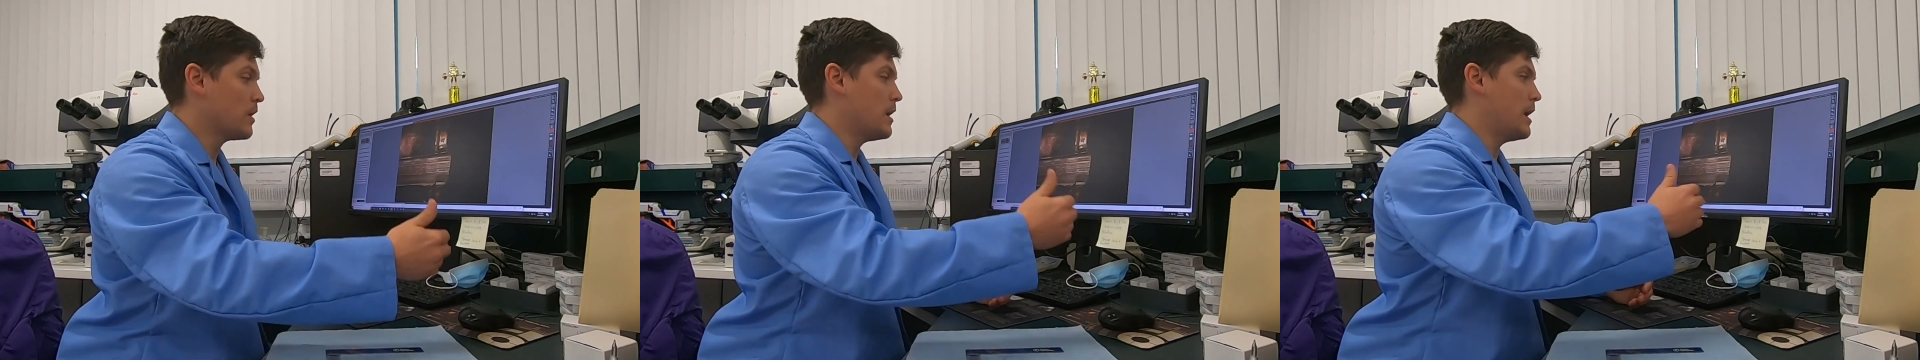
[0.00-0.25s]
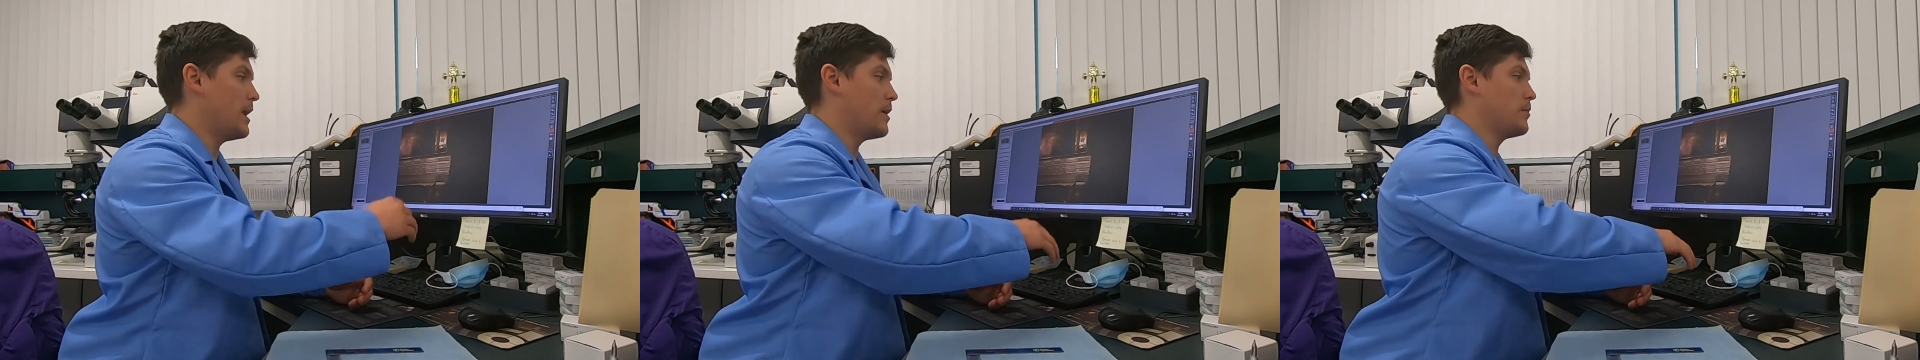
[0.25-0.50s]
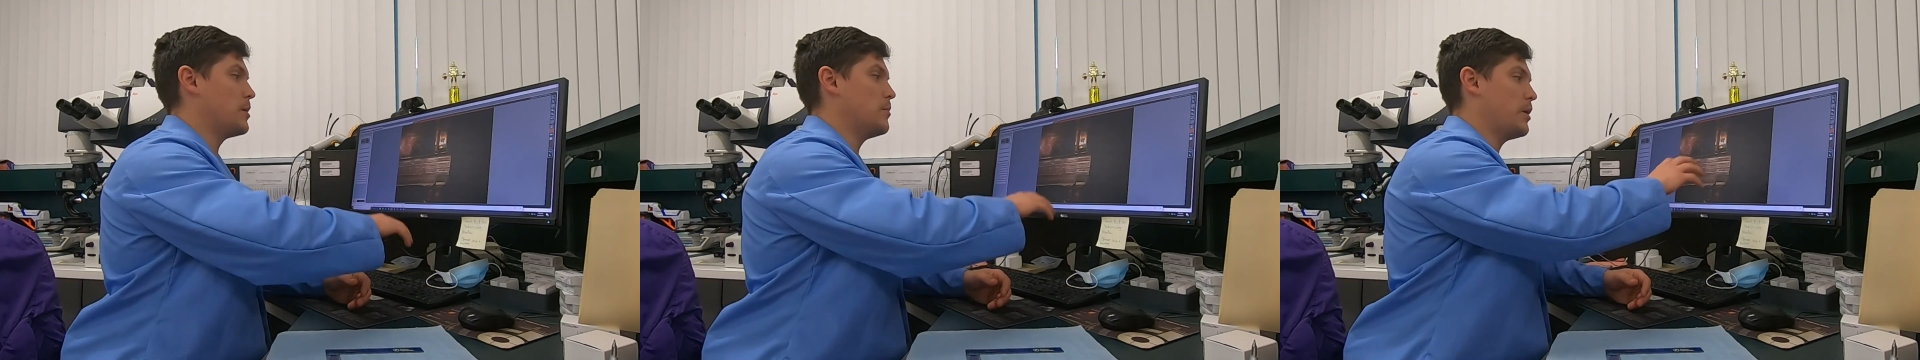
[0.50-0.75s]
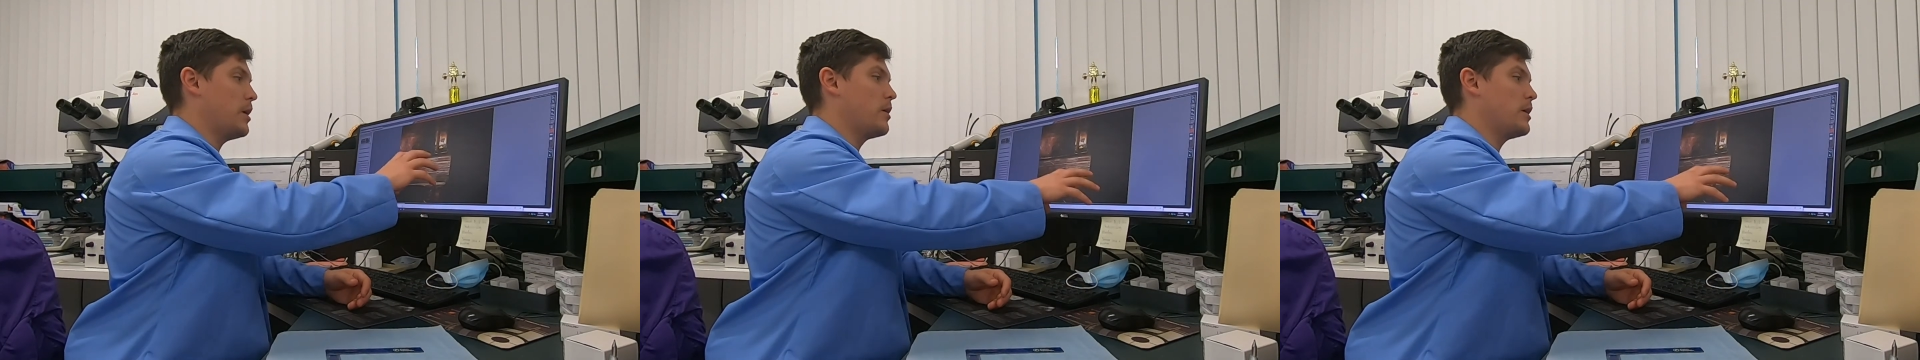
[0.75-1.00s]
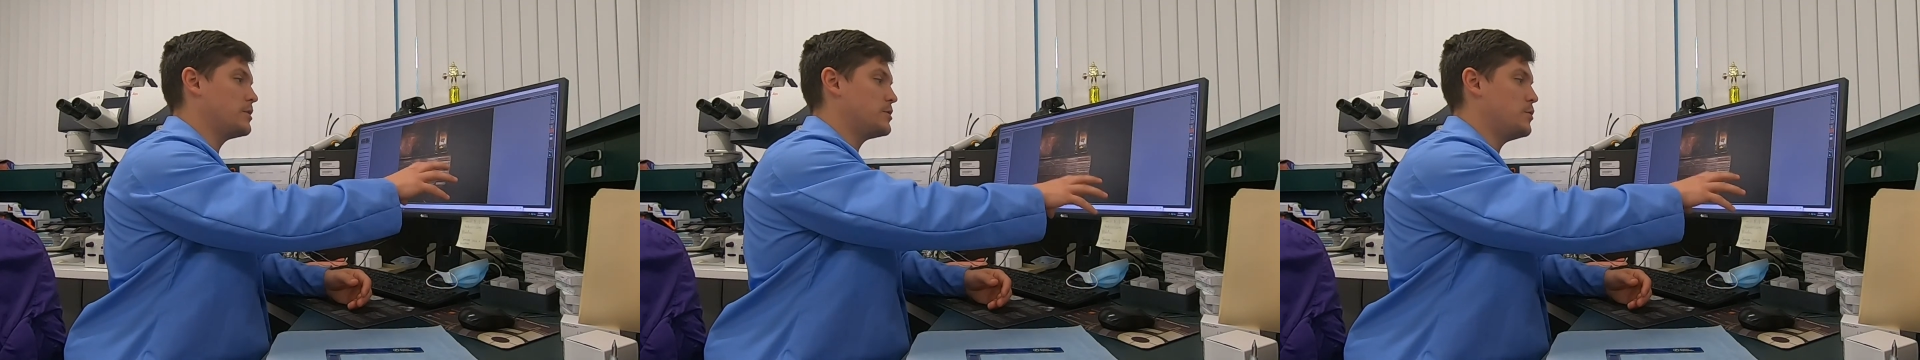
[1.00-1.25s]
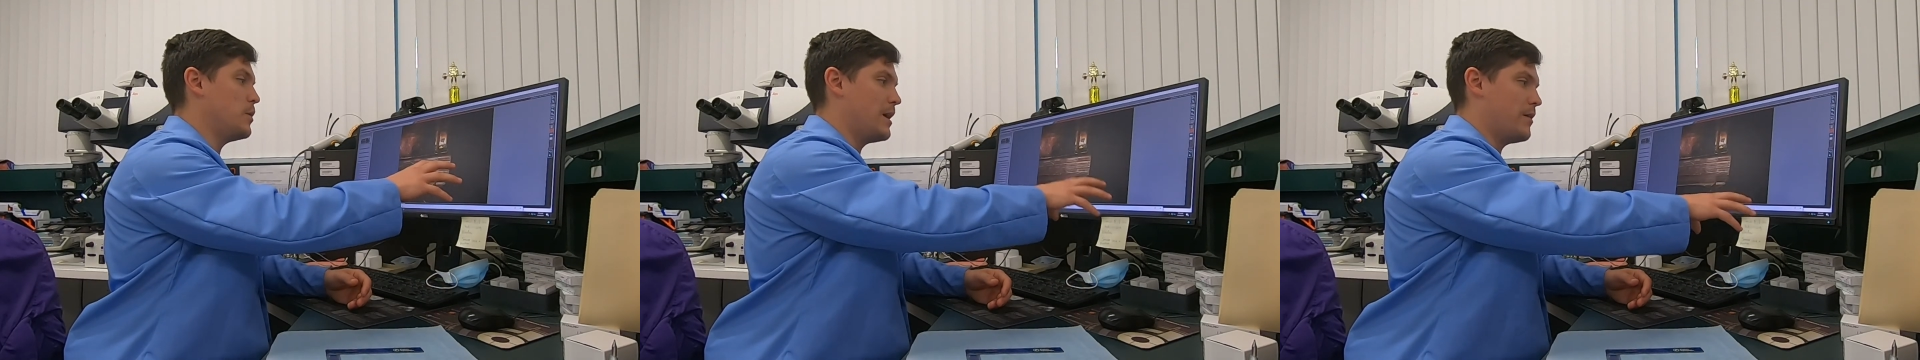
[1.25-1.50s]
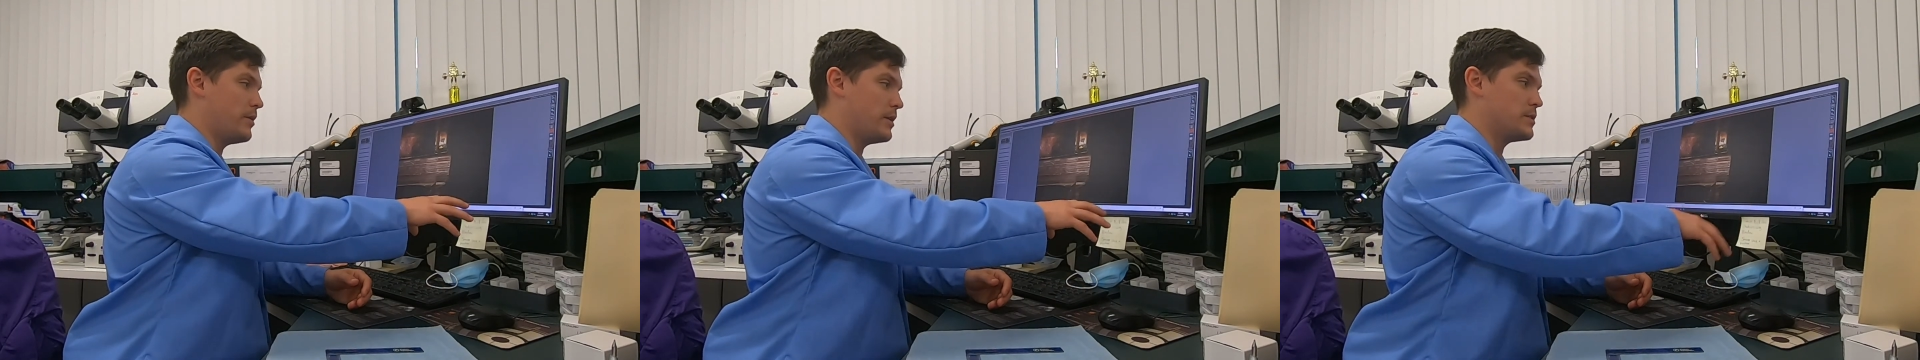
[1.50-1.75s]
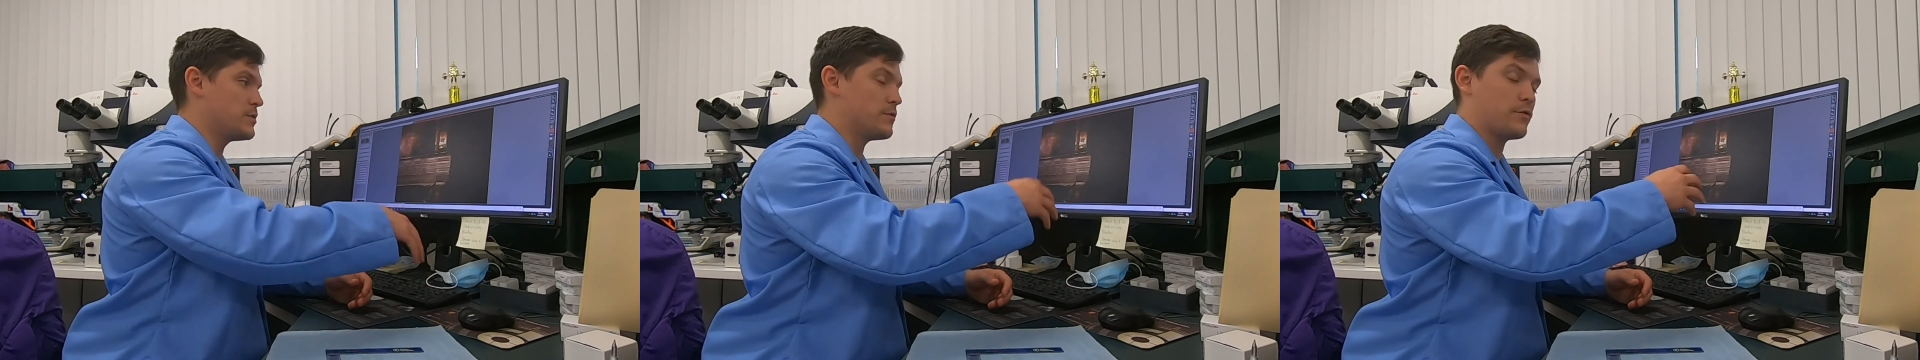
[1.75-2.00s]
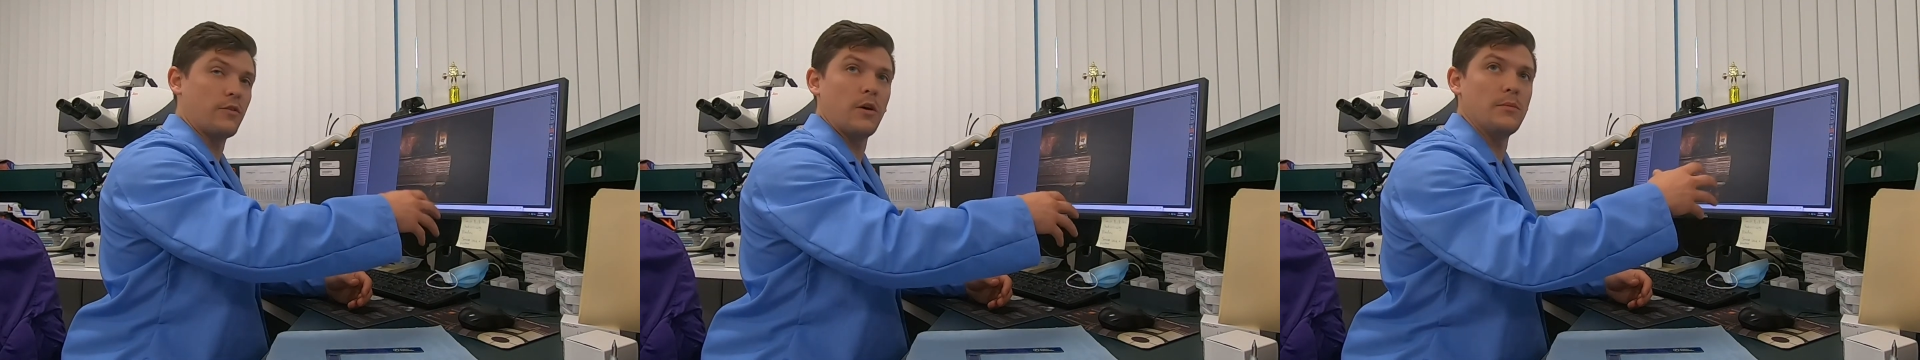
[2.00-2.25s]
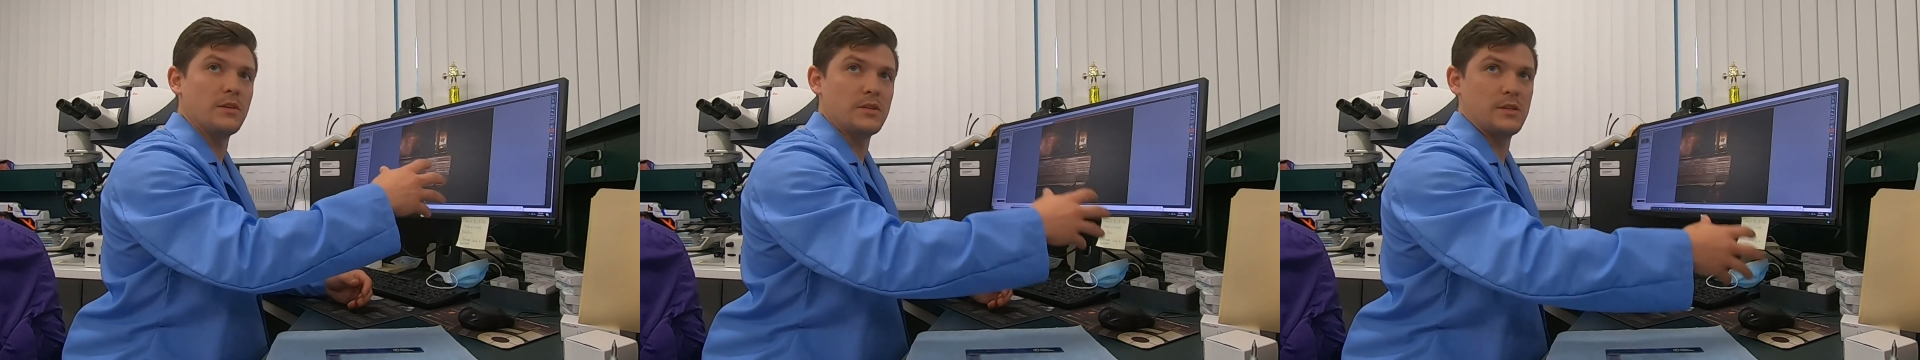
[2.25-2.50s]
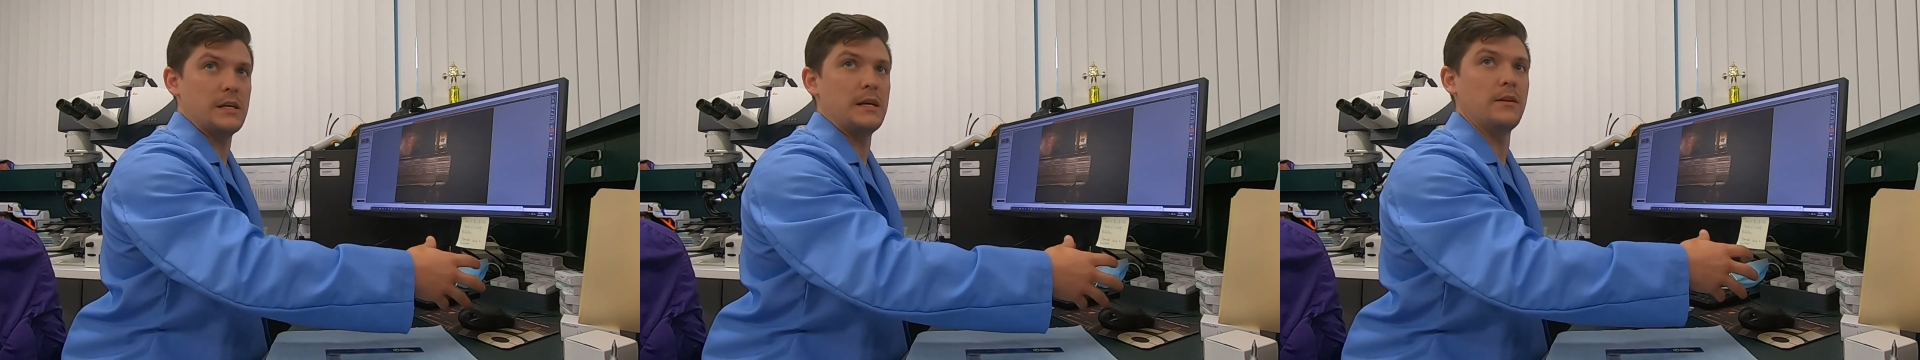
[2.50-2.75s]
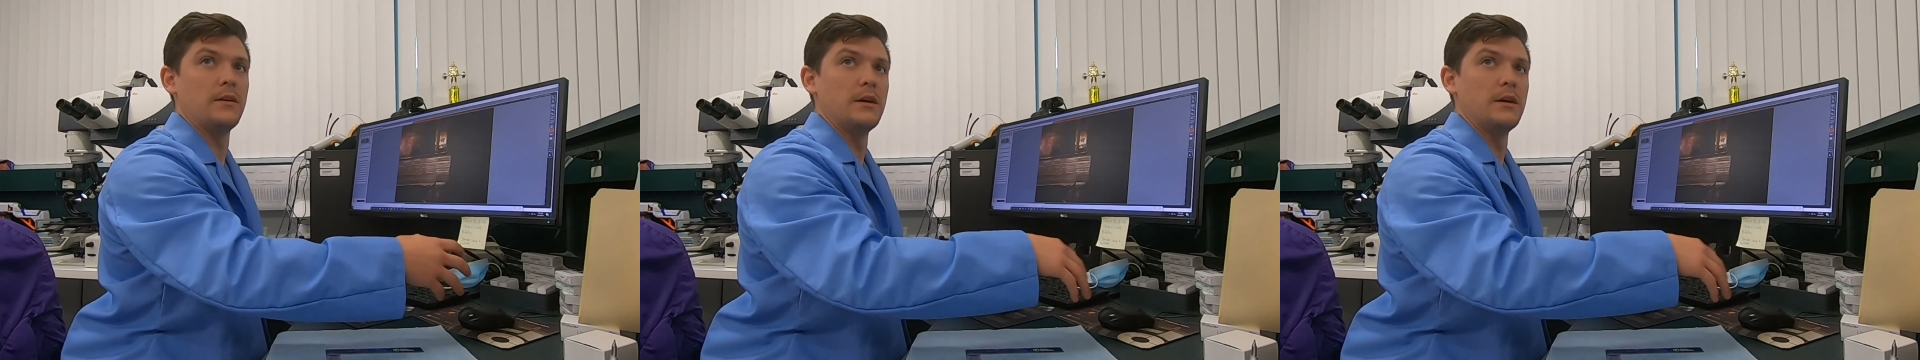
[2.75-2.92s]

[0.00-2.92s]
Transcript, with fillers: and I'm comparing it to evidence from the scene.